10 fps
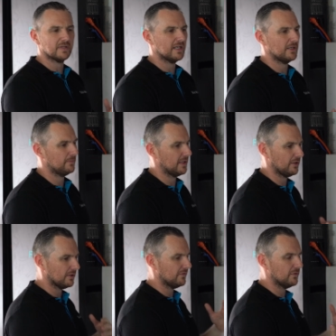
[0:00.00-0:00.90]
Um, I
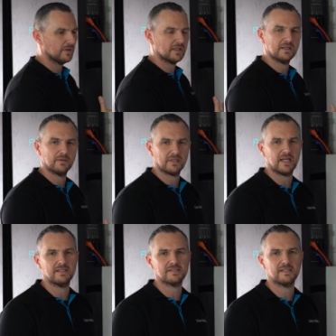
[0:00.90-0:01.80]
got a few other
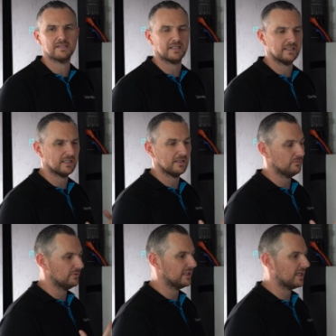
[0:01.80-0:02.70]
appliances, and then I
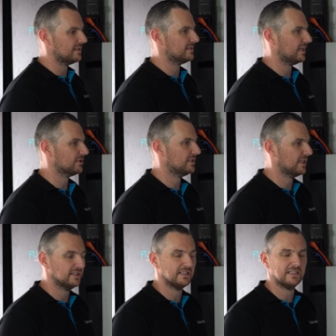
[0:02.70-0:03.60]
realized actually
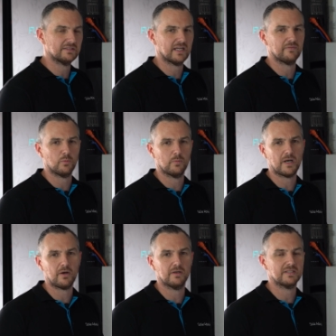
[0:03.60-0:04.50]
I need to have more
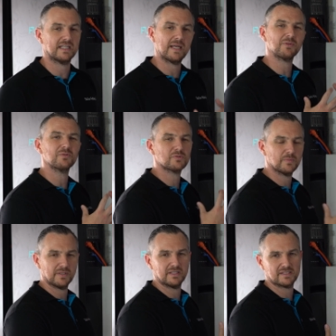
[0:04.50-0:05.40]
power because it kept on
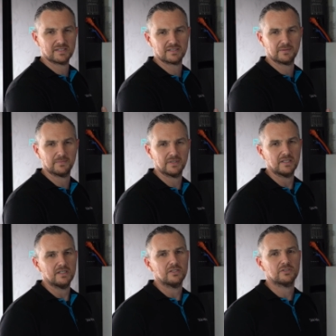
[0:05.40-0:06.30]
tripping the system.
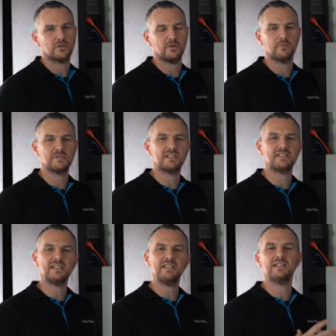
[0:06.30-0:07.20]
So it was
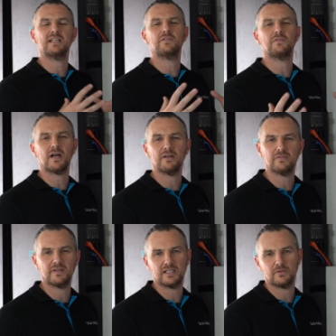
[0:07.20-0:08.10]
exceeding that
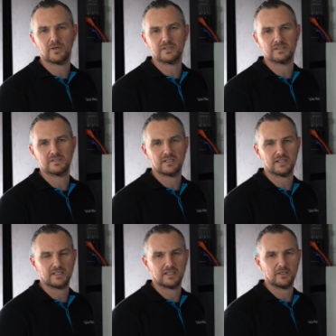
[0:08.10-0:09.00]
five kilowatt
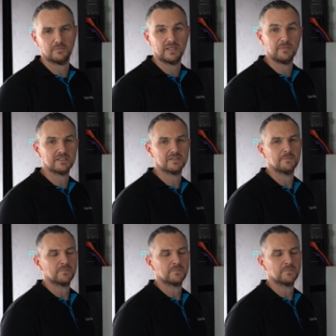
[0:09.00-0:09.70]
uh, um, limit.